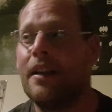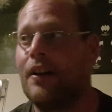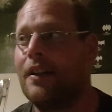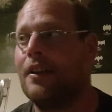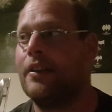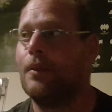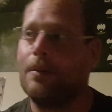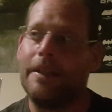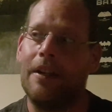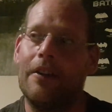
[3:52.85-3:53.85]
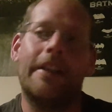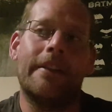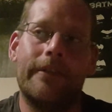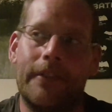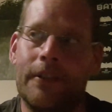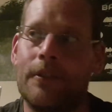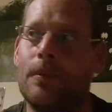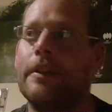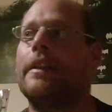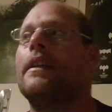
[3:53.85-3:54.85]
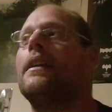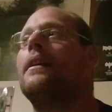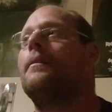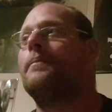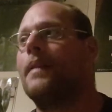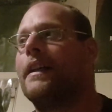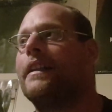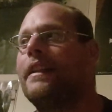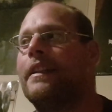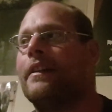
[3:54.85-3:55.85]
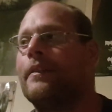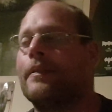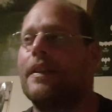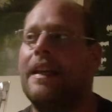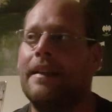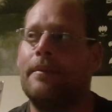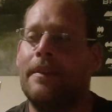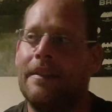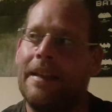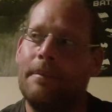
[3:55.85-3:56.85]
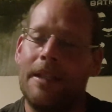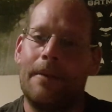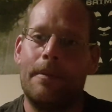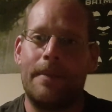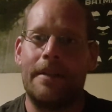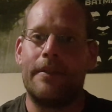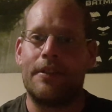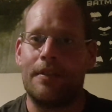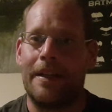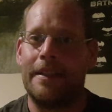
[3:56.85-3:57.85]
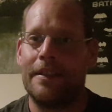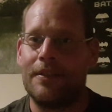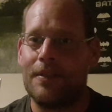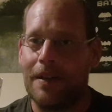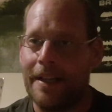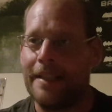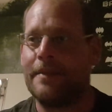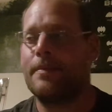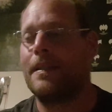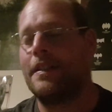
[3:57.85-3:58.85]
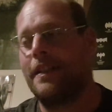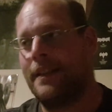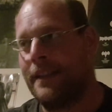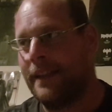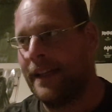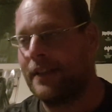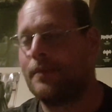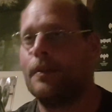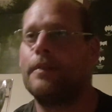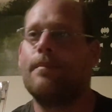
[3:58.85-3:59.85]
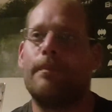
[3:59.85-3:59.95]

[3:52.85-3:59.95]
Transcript: Kind of like what we got in the first one, but you know, it, they become a bit of a trend in trade, especially in the next one,